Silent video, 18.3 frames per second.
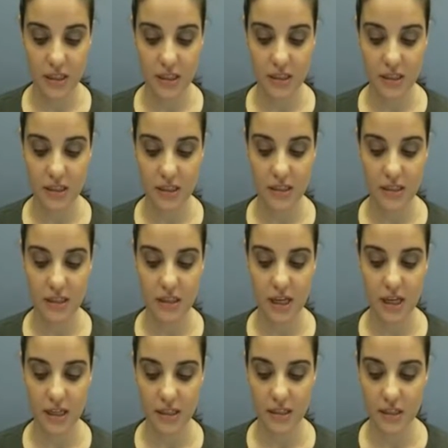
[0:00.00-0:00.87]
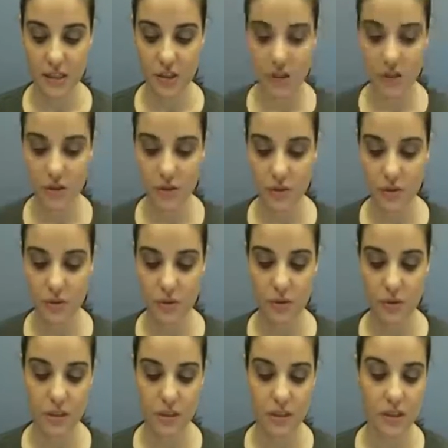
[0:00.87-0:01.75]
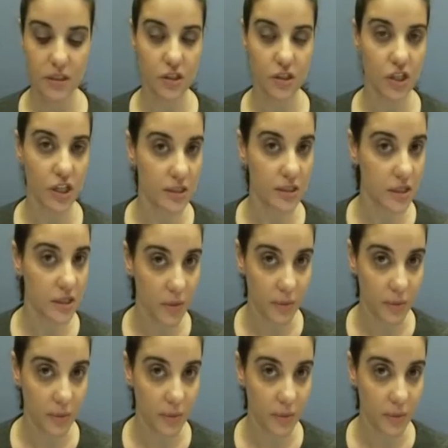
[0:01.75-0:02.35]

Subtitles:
Is this a tax issue, or does it just